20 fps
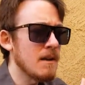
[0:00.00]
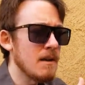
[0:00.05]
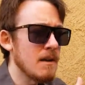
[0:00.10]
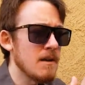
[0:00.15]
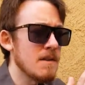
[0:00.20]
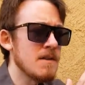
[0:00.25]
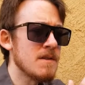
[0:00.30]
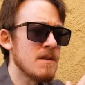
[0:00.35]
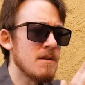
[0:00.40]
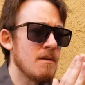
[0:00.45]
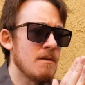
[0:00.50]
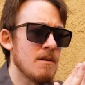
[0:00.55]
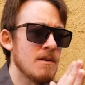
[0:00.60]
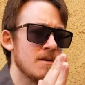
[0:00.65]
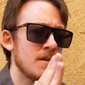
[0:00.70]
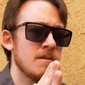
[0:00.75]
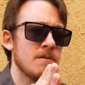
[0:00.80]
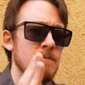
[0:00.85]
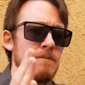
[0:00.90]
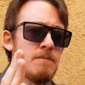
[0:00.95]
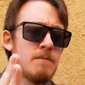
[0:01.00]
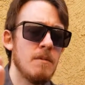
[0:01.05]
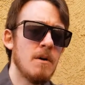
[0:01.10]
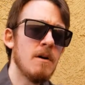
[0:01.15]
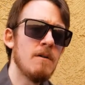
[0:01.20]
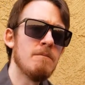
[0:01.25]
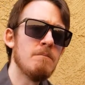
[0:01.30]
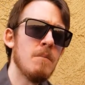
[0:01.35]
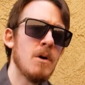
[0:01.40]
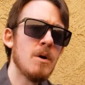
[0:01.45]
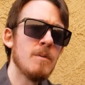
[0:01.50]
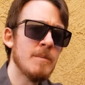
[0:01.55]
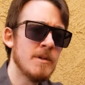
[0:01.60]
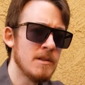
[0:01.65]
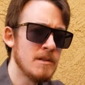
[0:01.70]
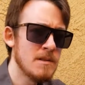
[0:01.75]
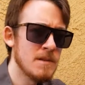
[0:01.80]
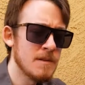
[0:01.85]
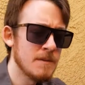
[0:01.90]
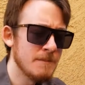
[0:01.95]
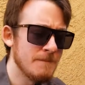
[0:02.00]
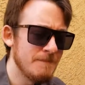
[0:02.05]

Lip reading: a series of moments.